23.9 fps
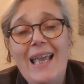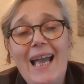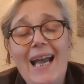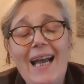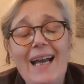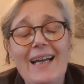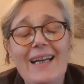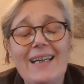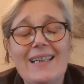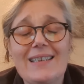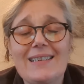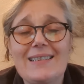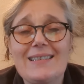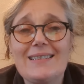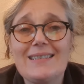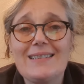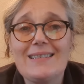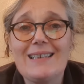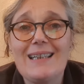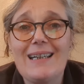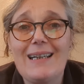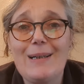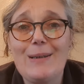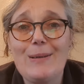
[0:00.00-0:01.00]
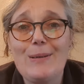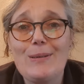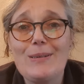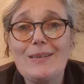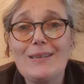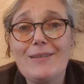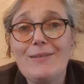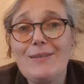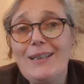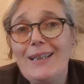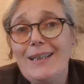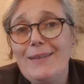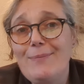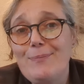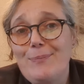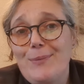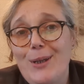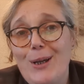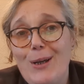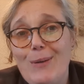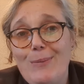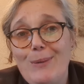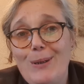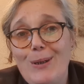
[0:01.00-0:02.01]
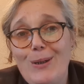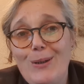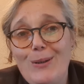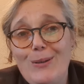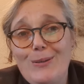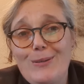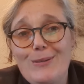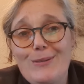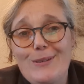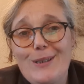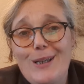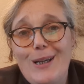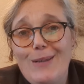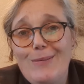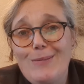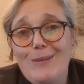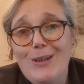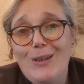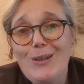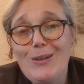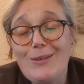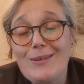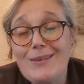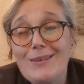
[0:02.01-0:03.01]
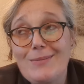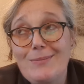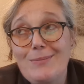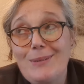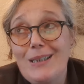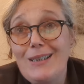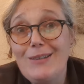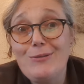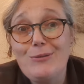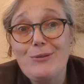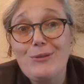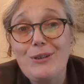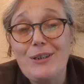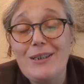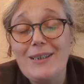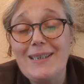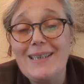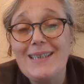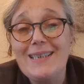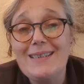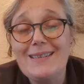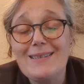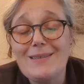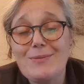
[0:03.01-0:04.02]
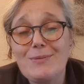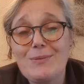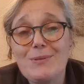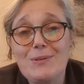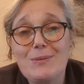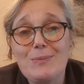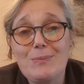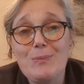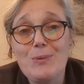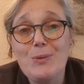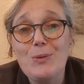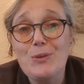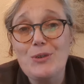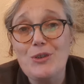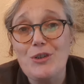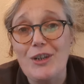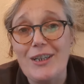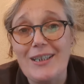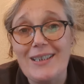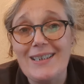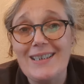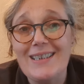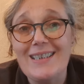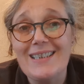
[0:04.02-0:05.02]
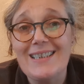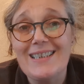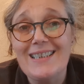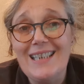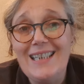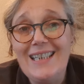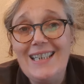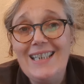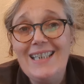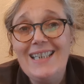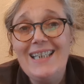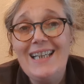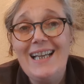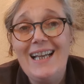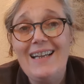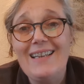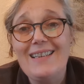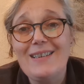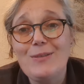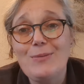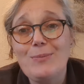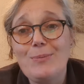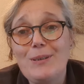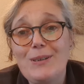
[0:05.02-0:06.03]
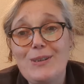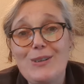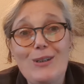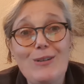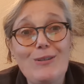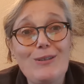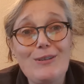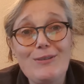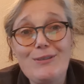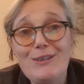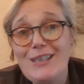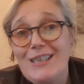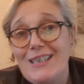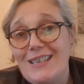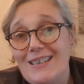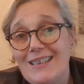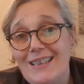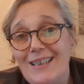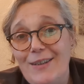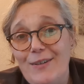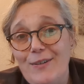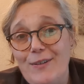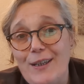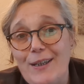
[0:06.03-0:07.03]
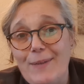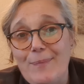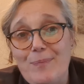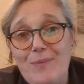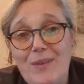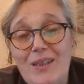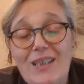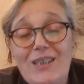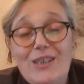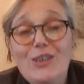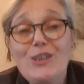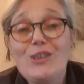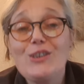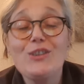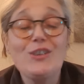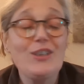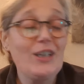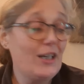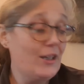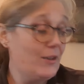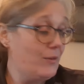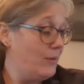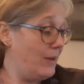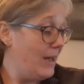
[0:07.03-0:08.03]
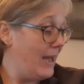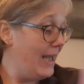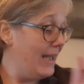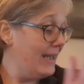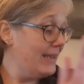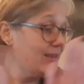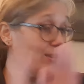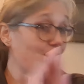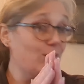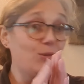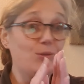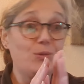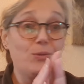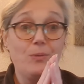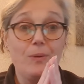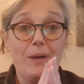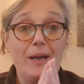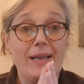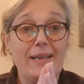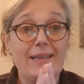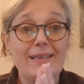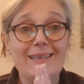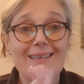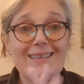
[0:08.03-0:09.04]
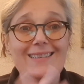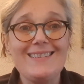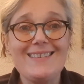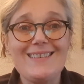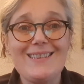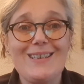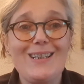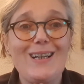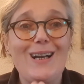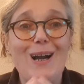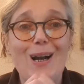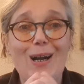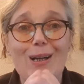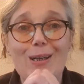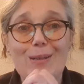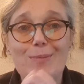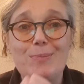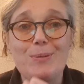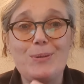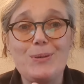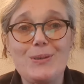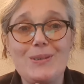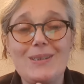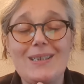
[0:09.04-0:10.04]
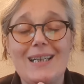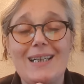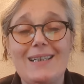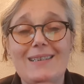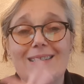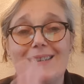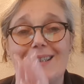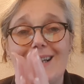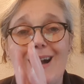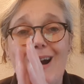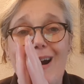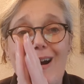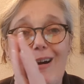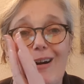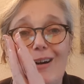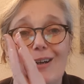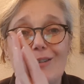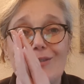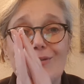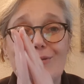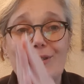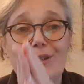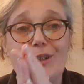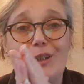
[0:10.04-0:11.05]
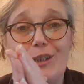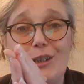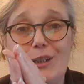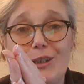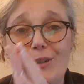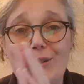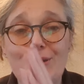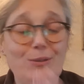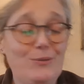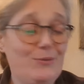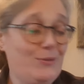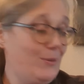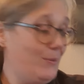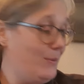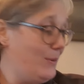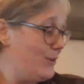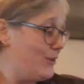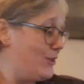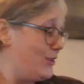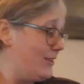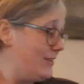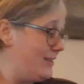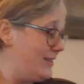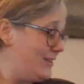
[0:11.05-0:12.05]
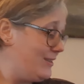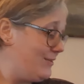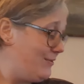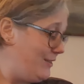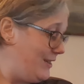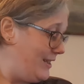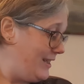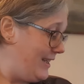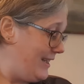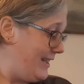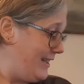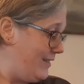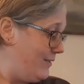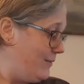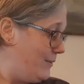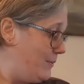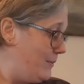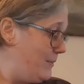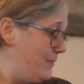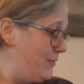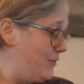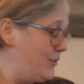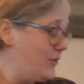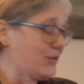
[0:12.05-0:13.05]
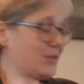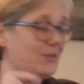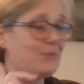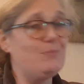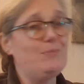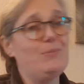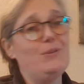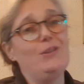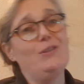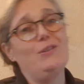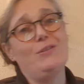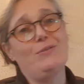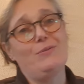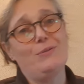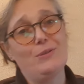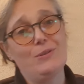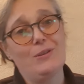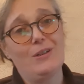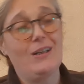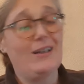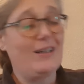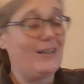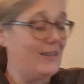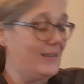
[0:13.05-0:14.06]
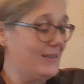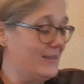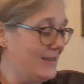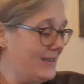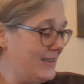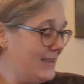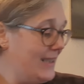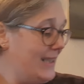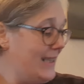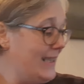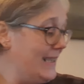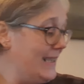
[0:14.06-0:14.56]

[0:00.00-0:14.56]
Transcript: And uh, so yeah, come along, come along. It's completely free. It's some more training, and it will be so lovely to see you there. So as always, I pulled out a card for you for watching this video, and we've got some beautiful cards.